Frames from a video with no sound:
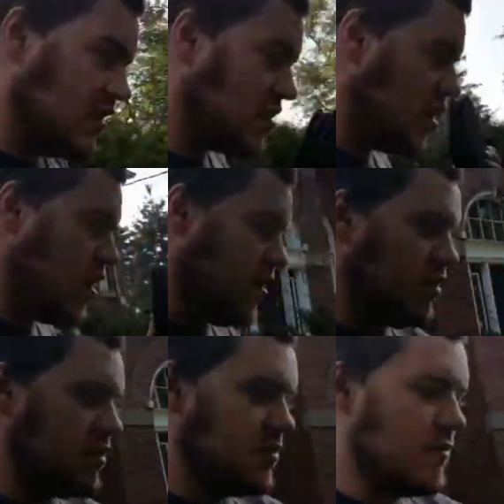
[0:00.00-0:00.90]
this car.
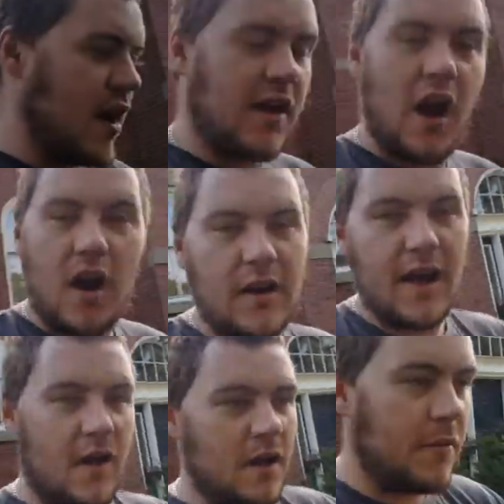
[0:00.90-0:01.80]
This is my car
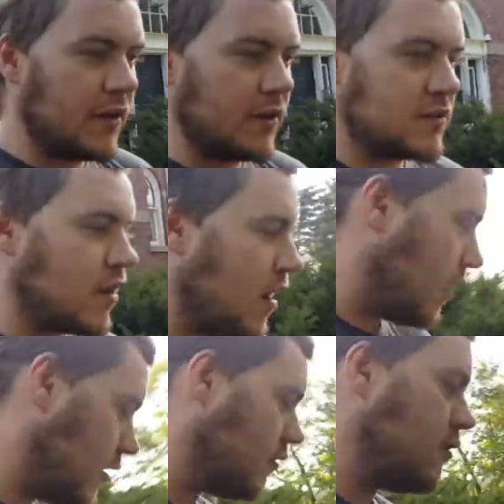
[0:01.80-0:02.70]
now. I bought this car.
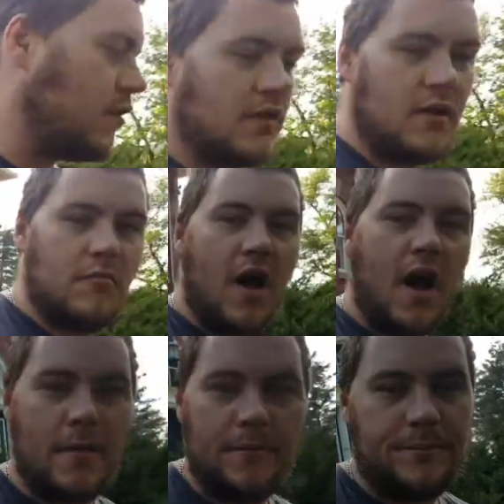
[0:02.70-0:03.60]

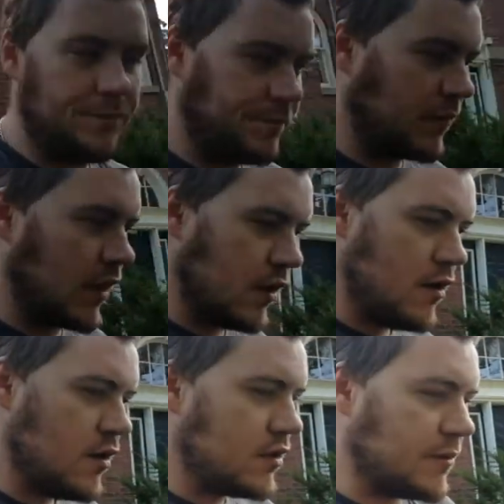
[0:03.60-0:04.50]
But
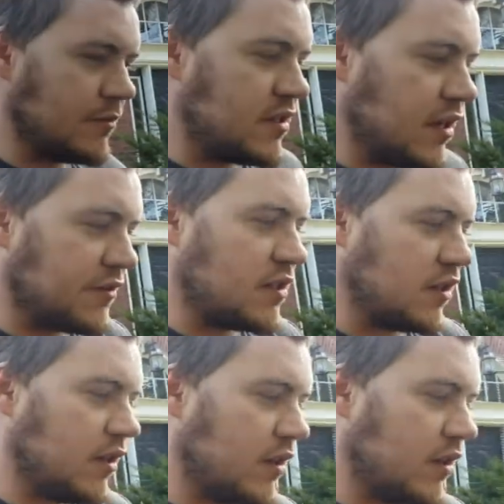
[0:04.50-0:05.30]
some of the stuff's still